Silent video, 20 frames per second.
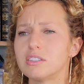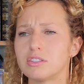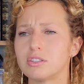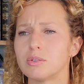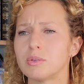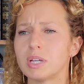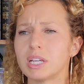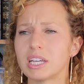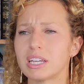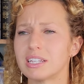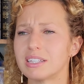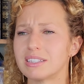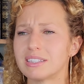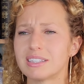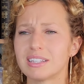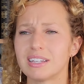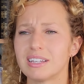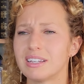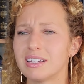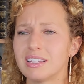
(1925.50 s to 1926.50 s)
doing it
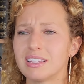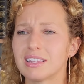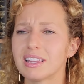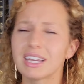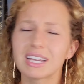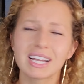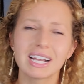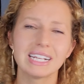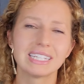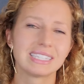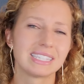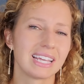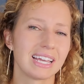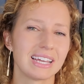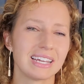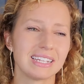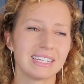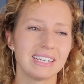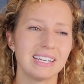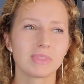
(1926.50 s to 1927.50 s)
like I
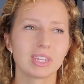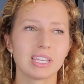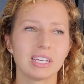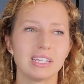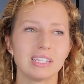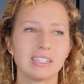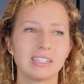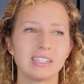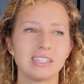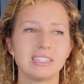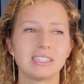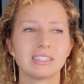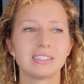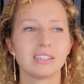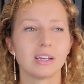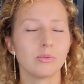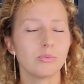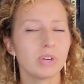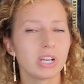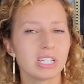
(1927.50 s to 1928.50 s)
said, it, in
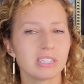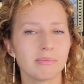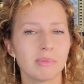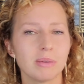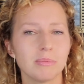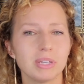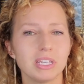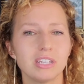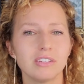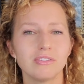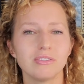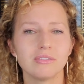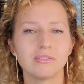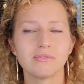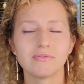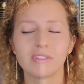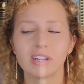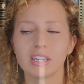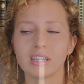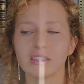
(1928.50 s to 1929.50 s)
some ways, maybe he
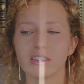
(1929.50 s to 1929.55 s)
fell in